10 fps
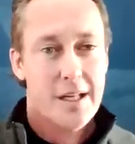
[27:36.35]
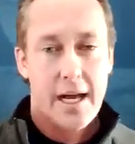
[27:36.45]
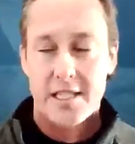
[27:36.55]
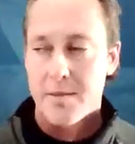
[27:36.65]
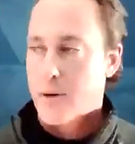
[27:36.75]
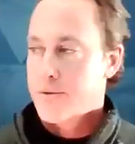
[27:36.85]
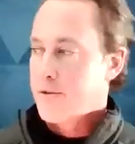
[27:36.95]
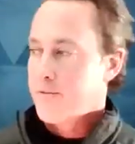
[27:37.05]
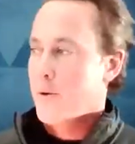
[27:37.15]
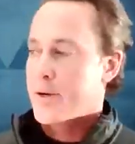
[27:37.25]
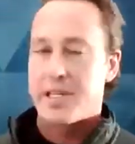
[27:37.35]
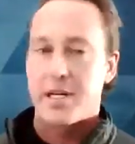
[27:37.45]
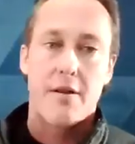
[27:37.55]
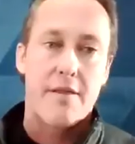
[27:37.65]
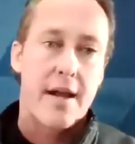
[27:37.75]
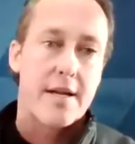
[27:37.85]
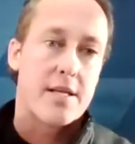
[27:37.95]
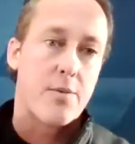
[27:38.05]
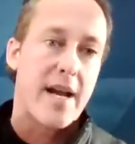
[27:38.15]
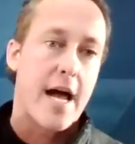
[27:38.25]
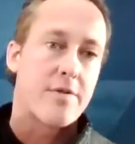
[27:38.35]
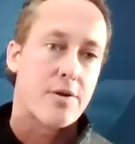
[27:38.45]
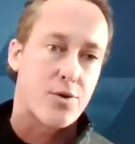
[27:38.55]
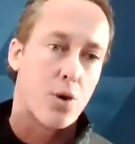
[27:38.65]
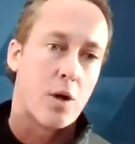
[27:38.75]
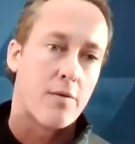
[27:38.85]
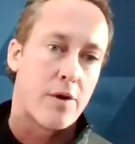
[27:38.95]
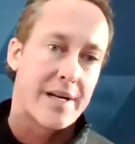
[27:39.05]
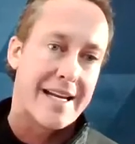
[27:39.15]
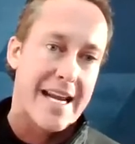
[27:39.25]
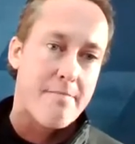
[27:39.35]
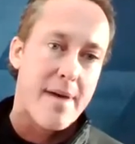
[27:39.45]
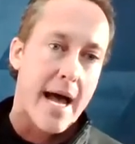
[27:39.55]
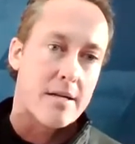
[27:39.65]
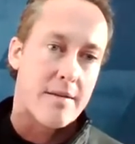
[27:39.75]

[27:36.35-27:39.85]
as opposed to focusing on things that we have control over and can impact,